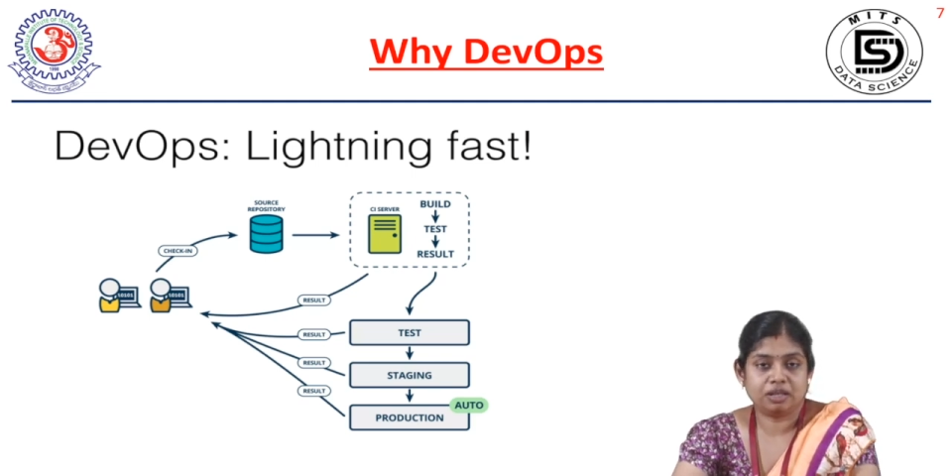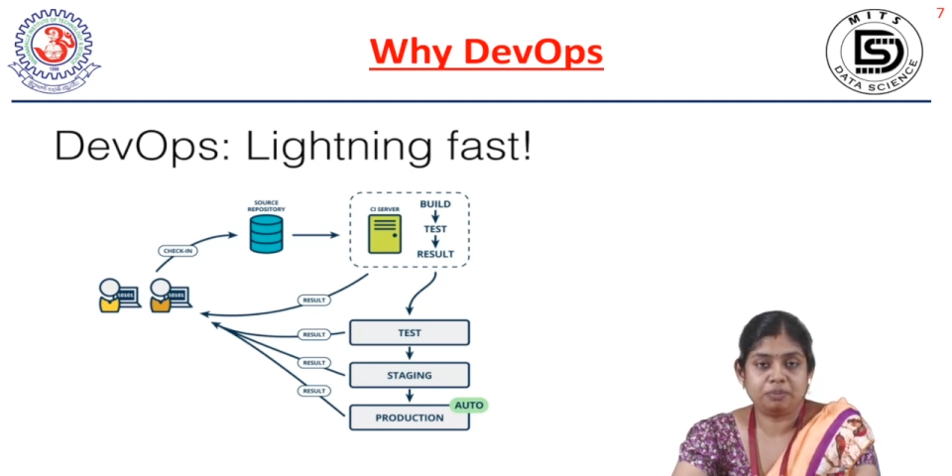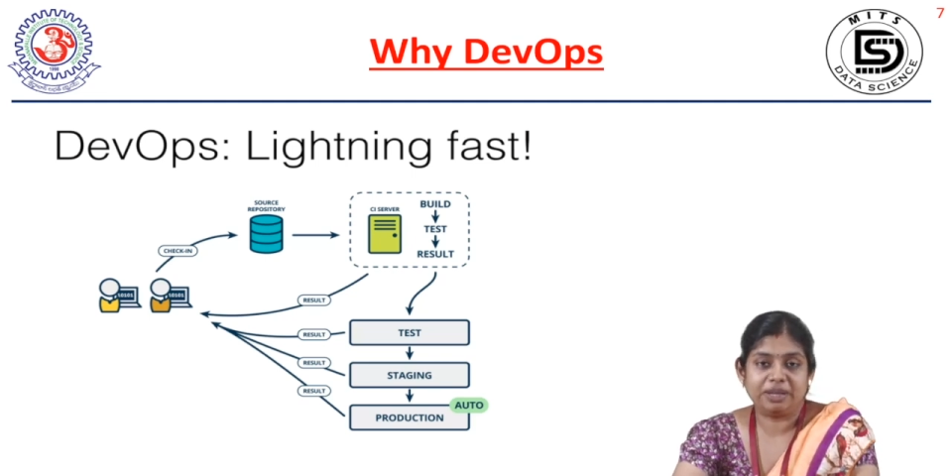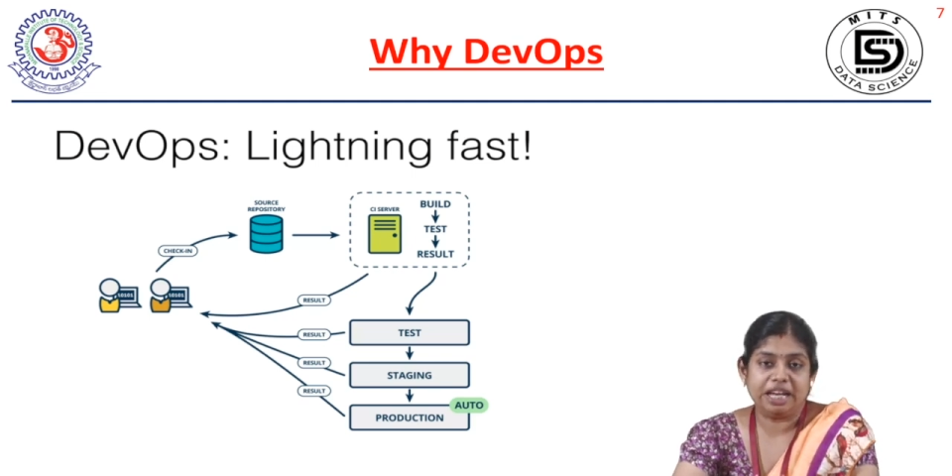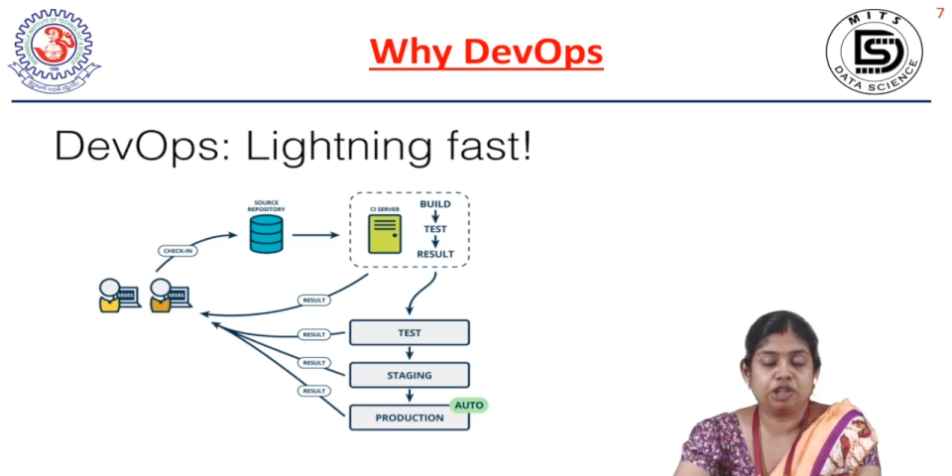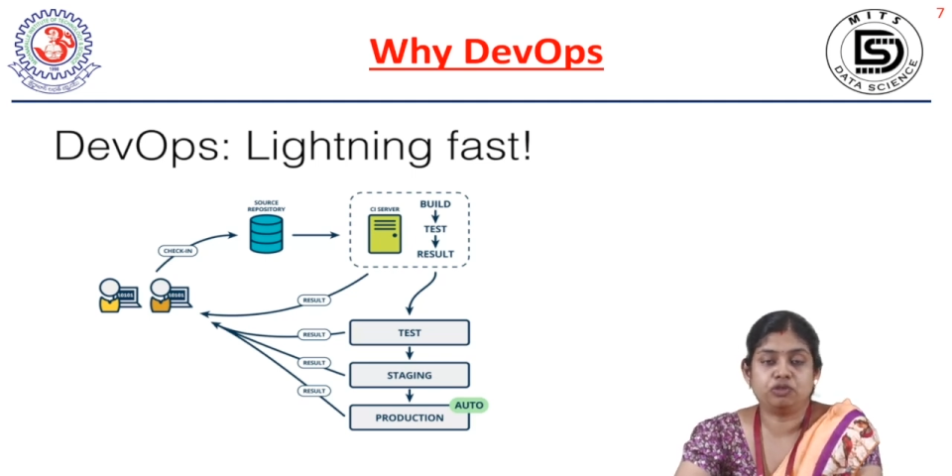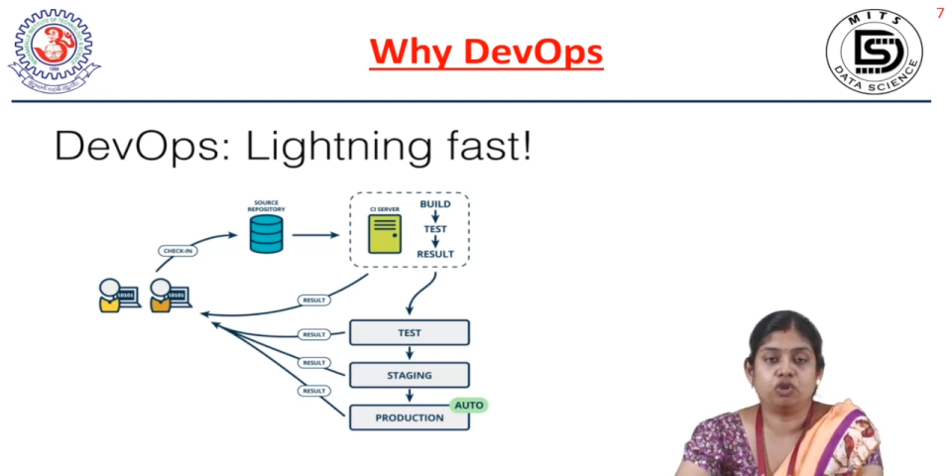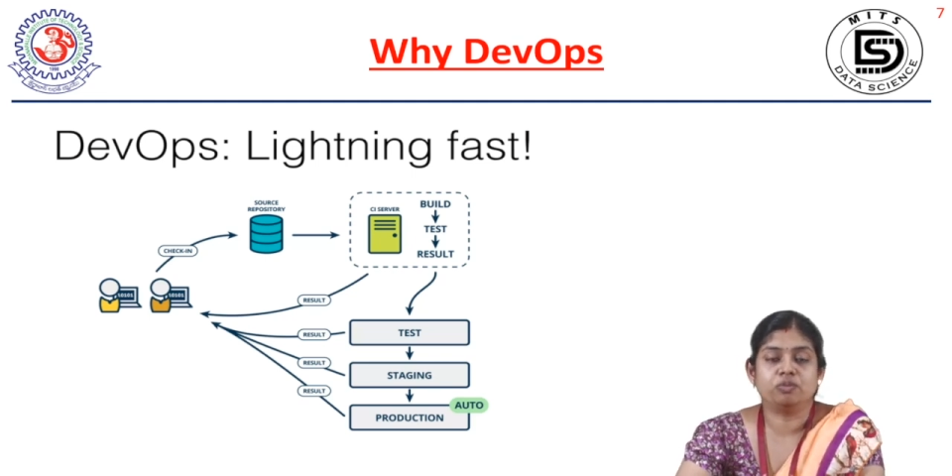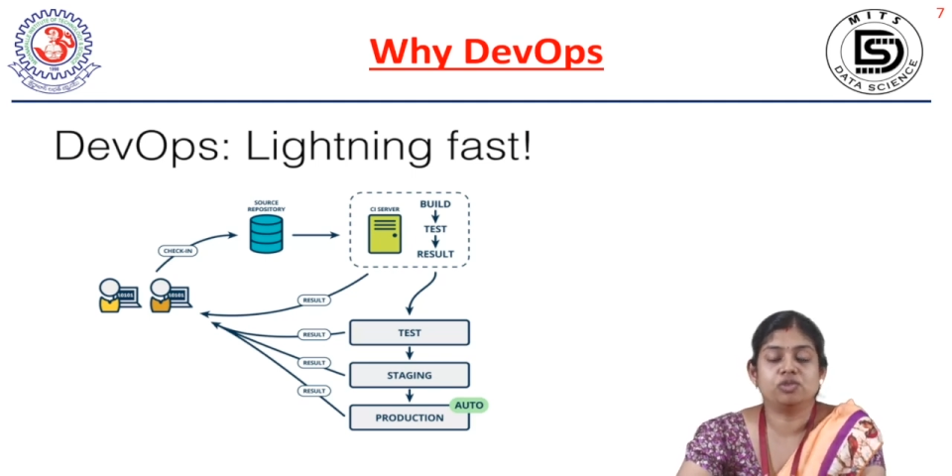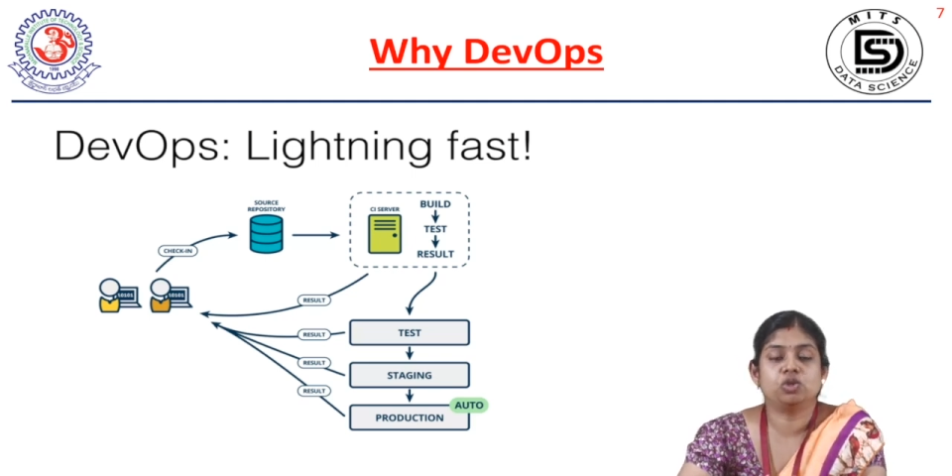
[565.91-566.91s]
platform,
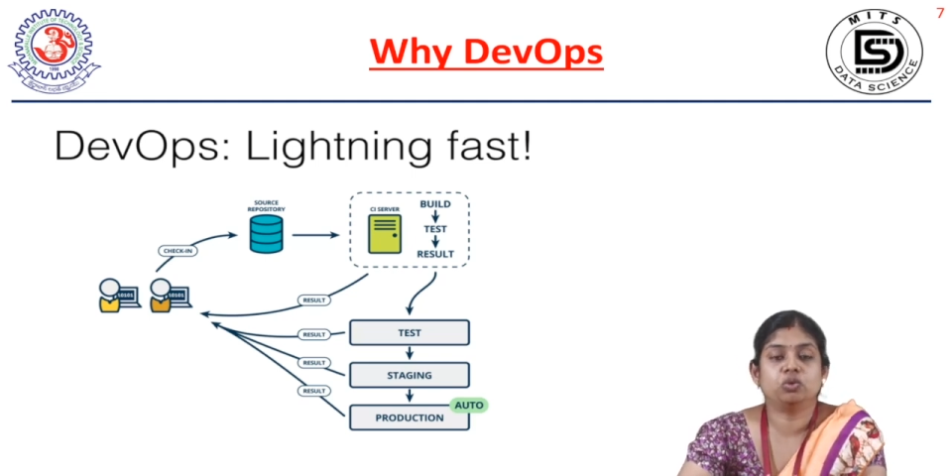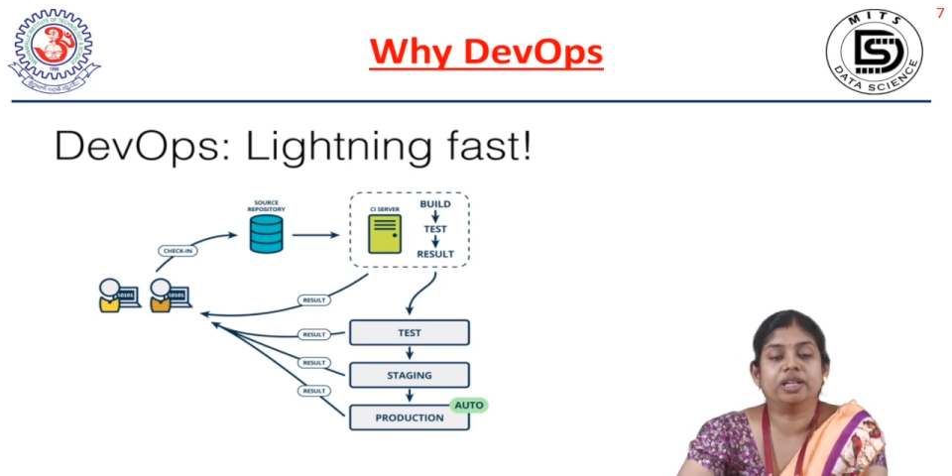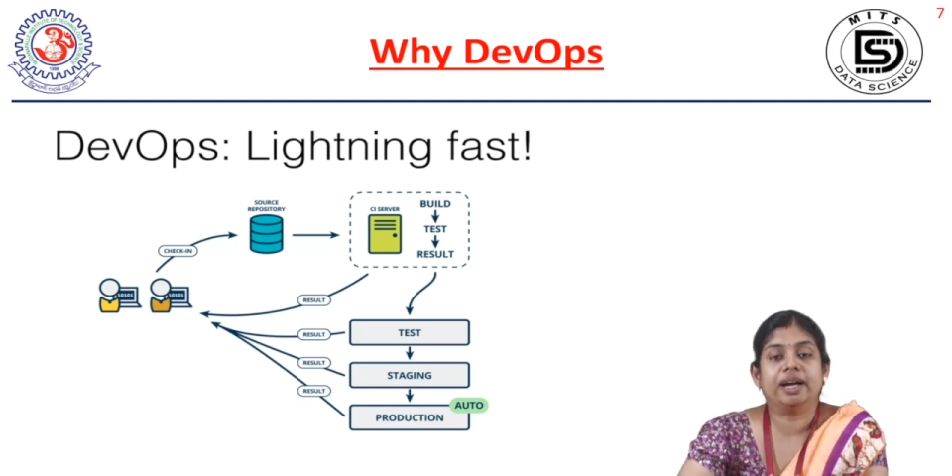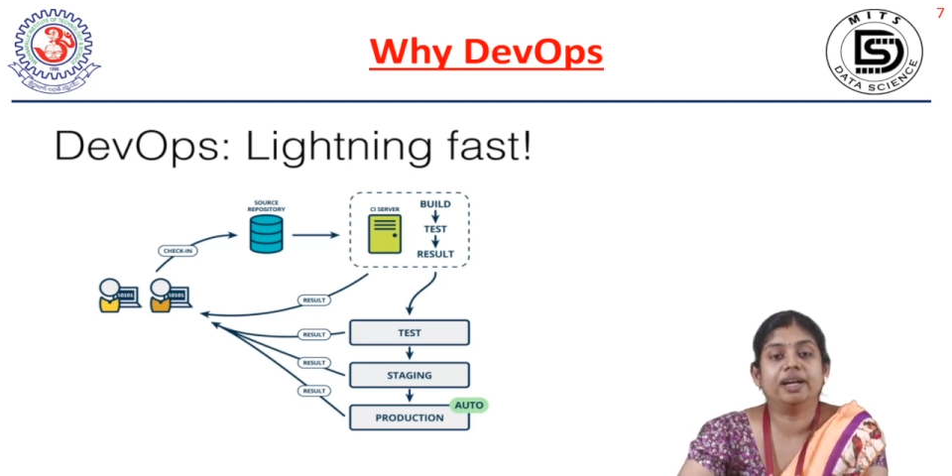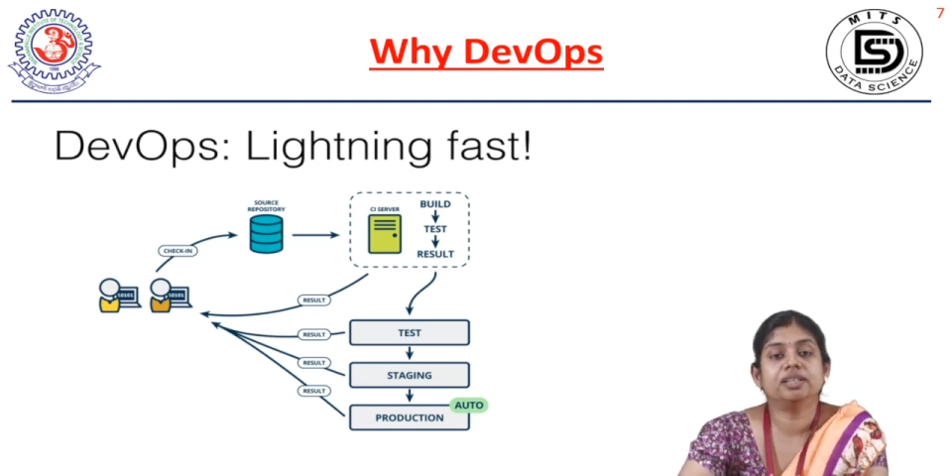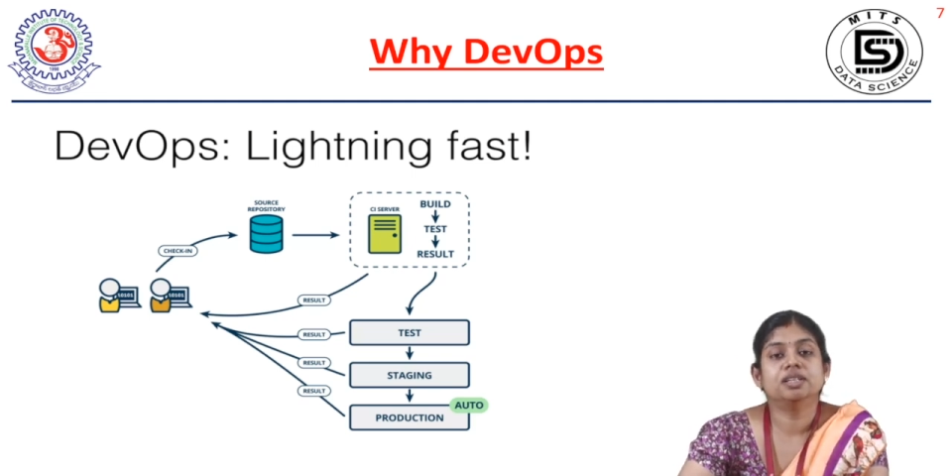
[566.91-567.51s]
so that